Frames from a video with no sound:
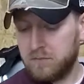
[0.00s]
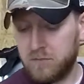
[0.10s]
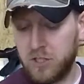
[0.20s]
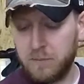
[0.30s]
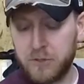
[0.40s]

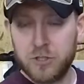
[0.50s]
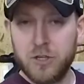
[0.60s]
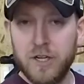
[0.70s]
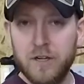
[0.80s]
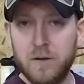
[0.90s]
temperature
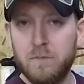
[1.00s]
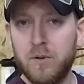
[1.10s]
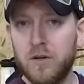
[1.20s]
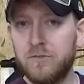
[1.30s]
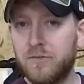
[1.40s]
here,
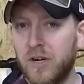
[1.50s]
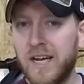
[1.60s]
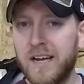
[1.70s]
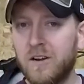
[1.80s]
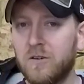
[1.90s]
but for
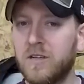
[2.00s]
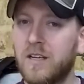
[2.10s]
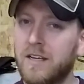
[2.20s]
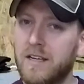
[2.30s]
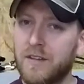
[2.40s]
now
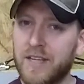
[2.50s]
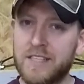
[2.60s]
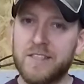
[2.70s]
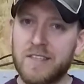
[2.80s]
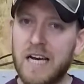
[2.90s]

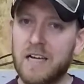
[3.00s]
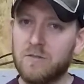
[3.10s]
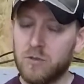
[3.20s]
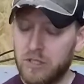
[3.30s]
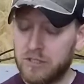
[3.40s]
that's not
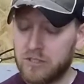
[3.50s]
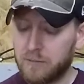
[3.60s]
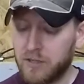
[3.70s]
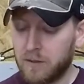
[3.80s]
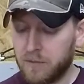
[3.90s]
really
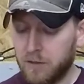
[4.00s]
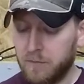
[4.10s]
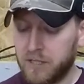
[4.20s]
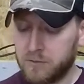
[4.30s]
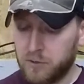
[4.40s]
something I'm gonna
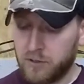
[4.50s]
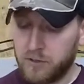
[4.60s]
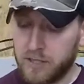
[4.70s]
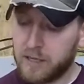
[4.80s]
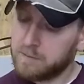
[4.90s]
mess with.
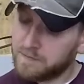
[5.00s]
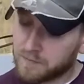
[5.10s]
Now,